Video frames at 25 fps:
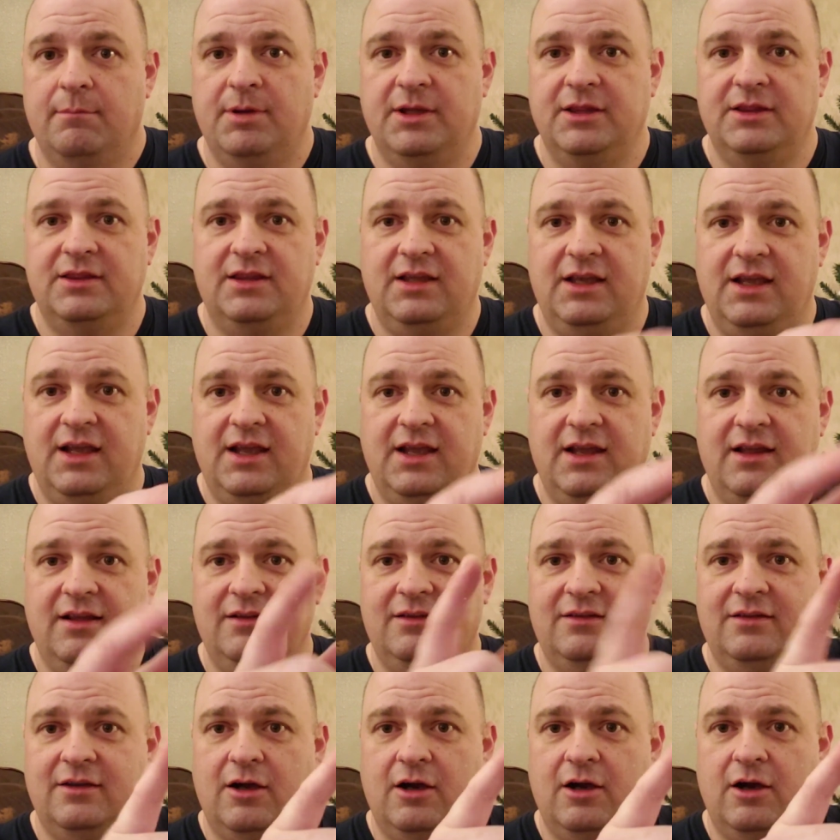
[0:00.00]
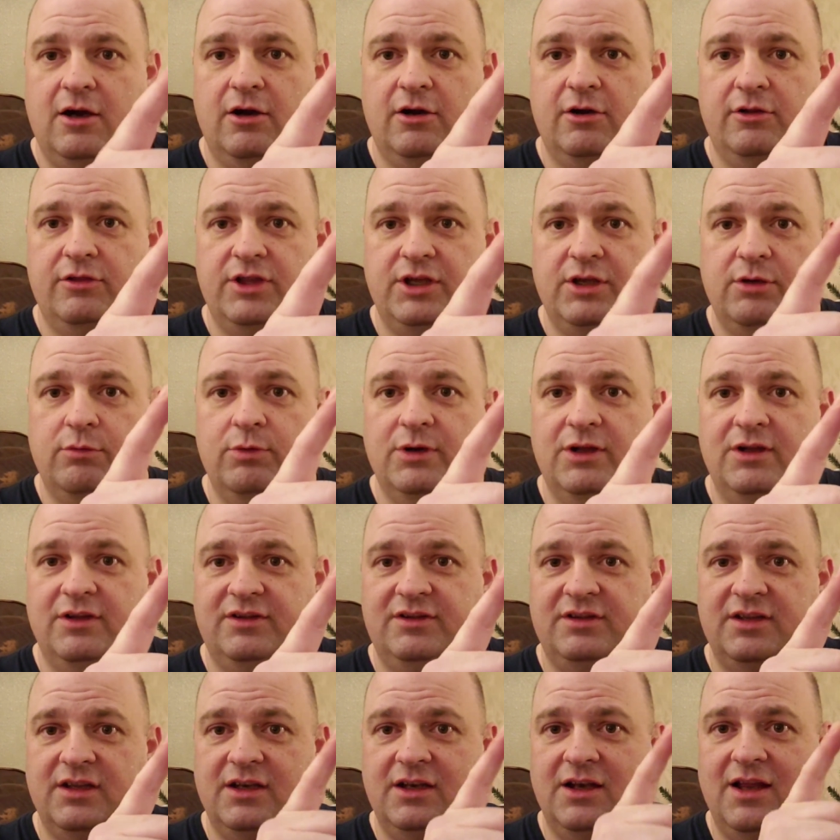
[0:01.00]
But these are the
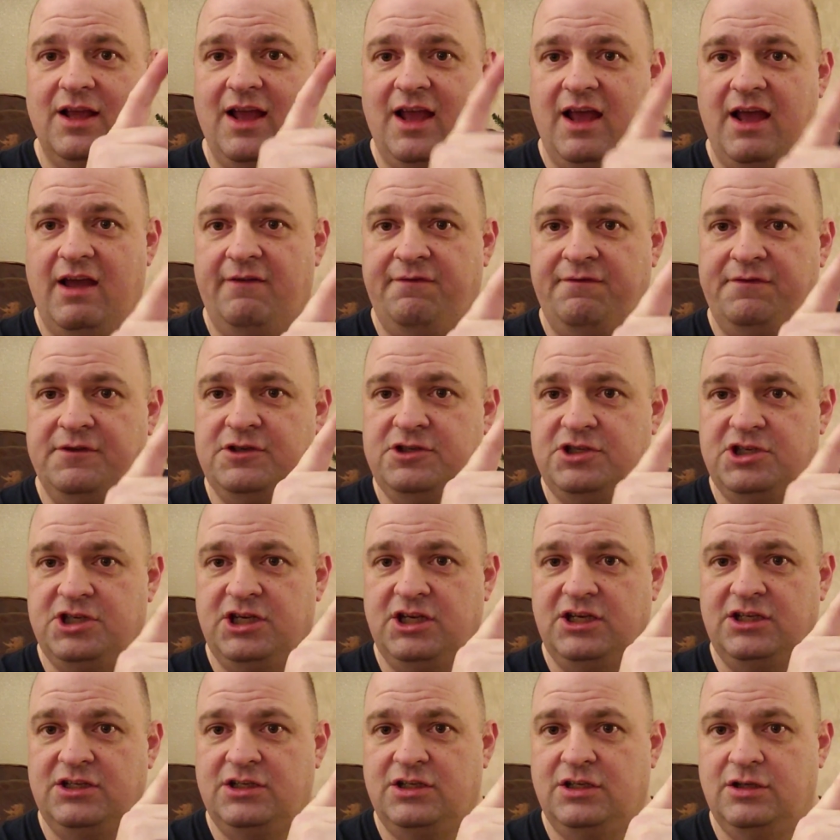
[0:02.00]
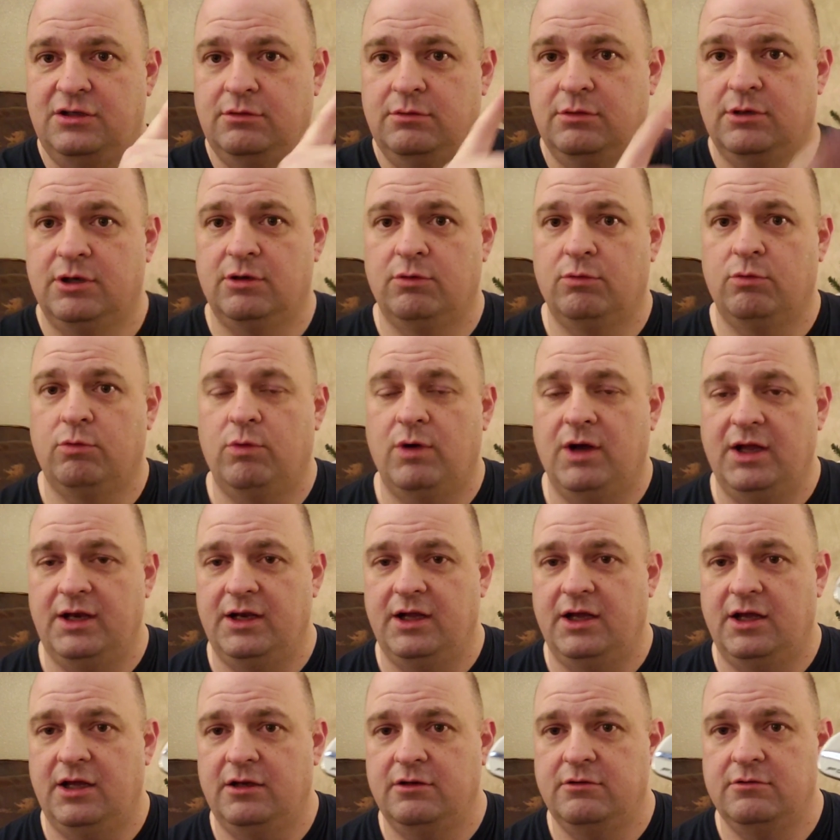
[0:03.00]
Wilson FG Tour
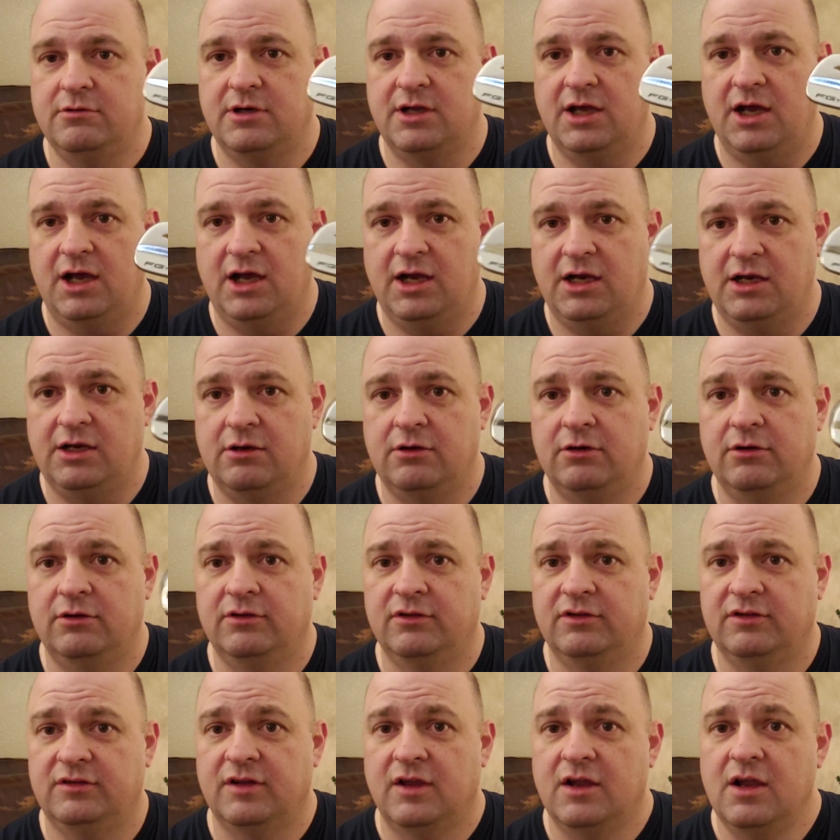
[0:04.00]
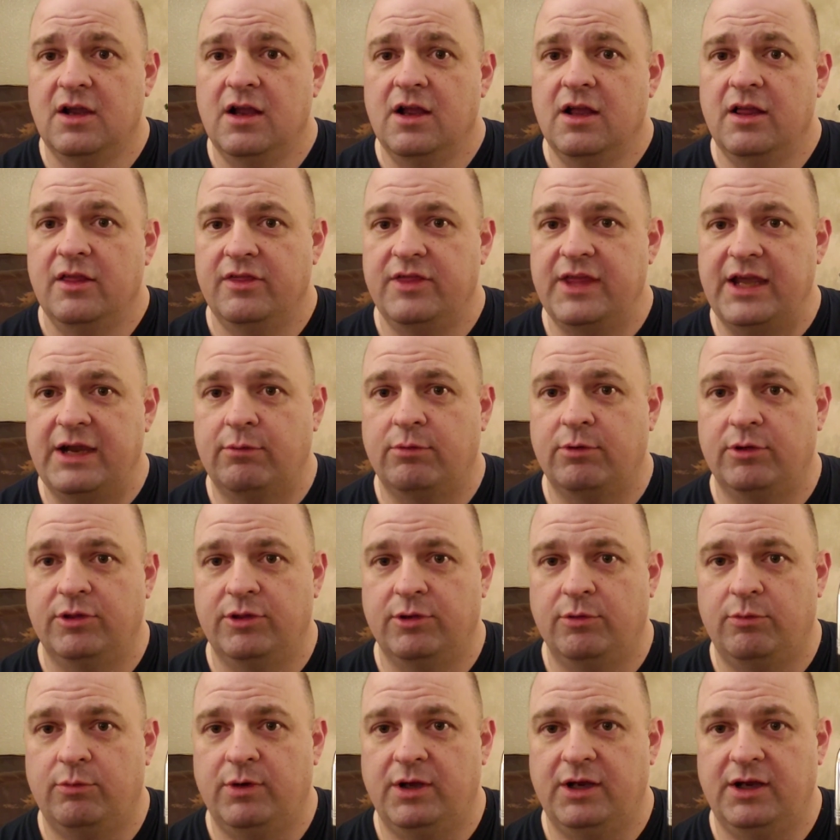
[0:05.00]
100 irons. They were
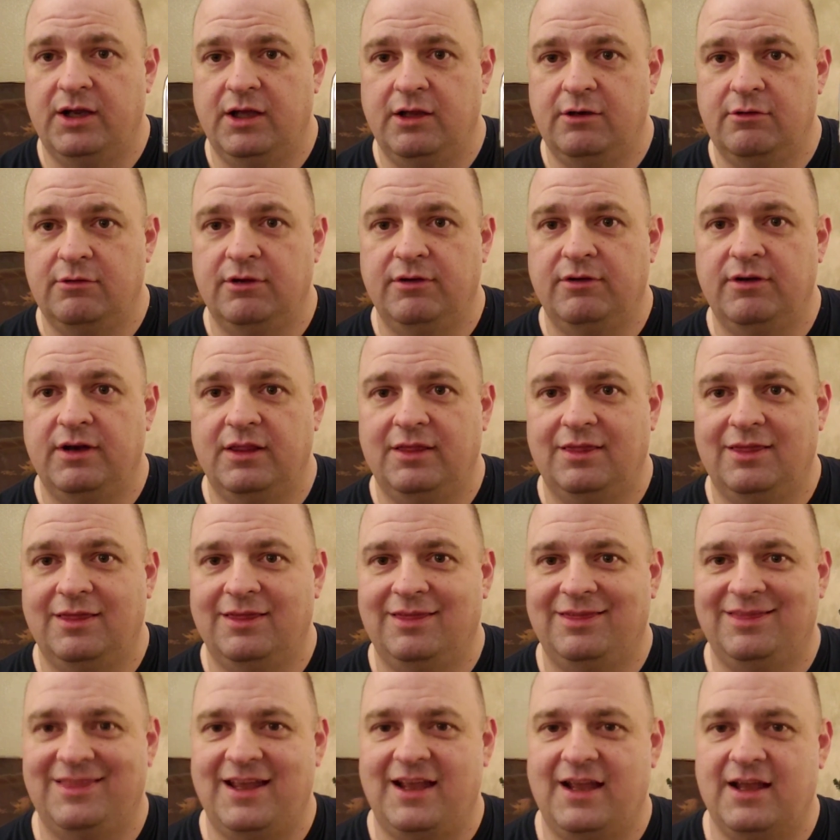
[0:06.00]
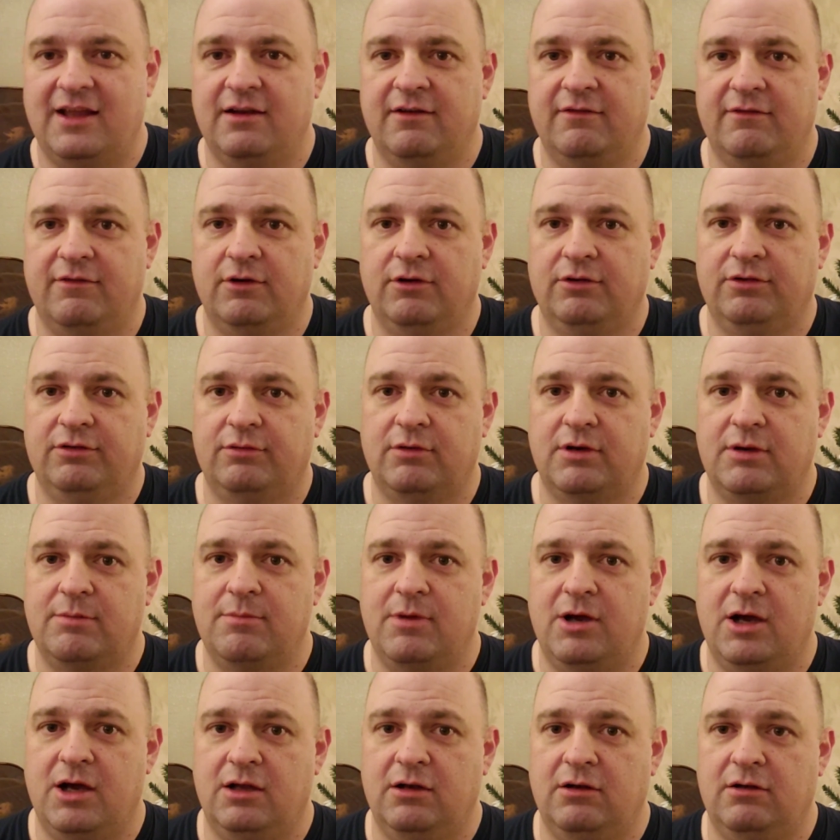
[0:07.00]
the 100th anniversary
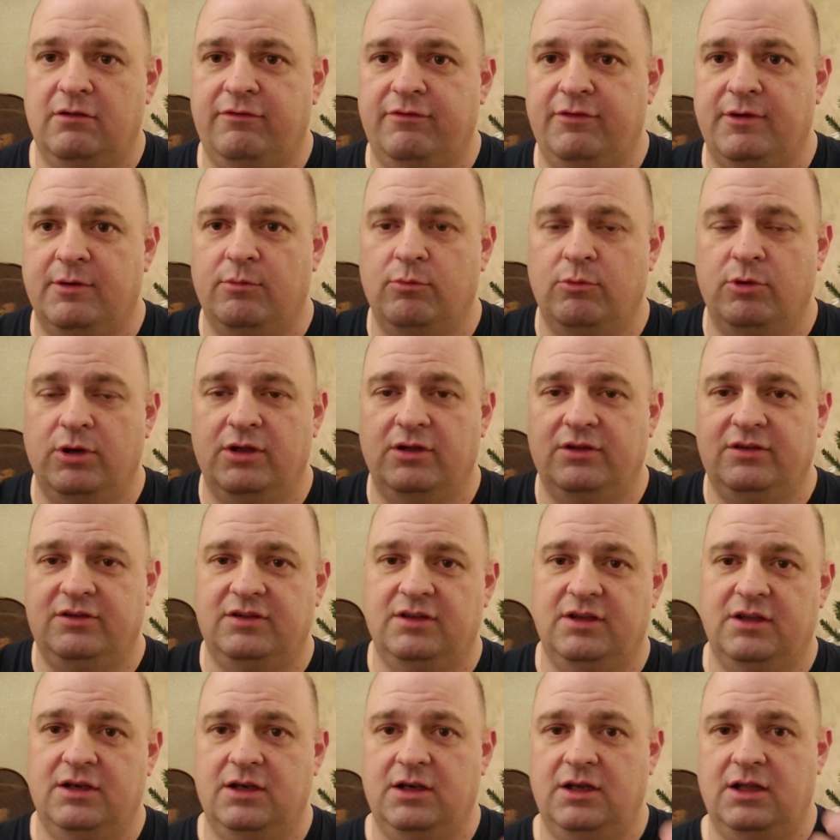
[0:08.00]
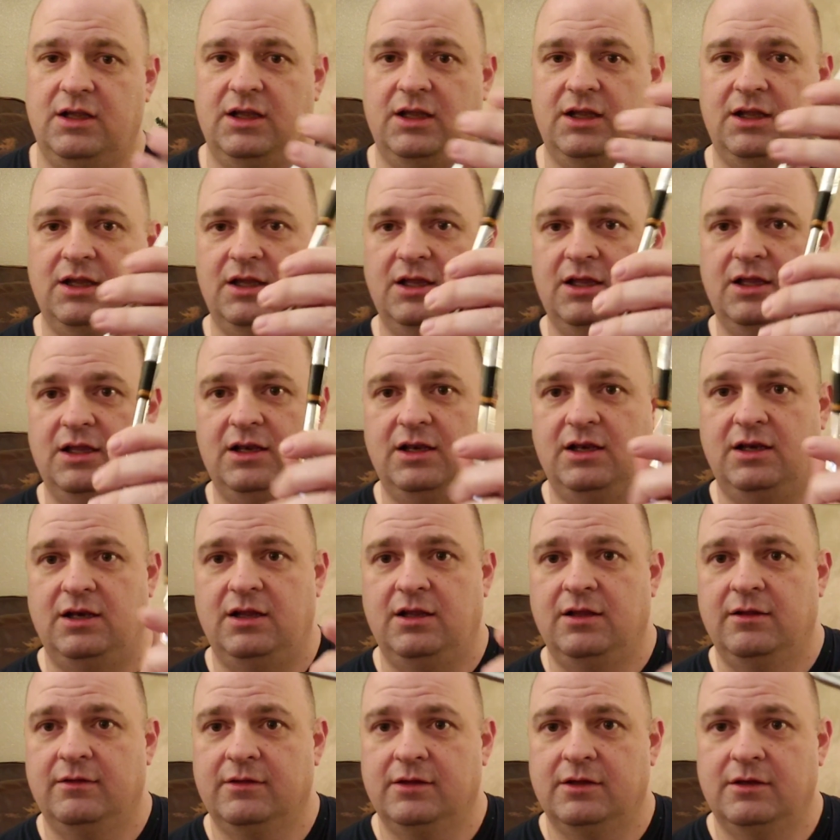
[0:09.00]
model from Wilson
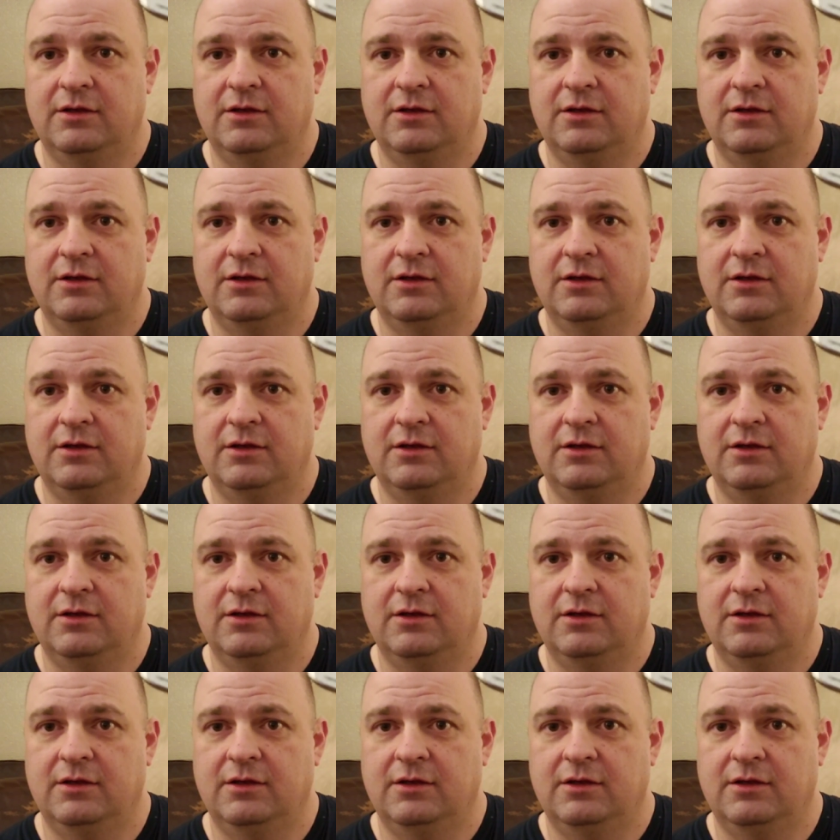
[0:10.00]
in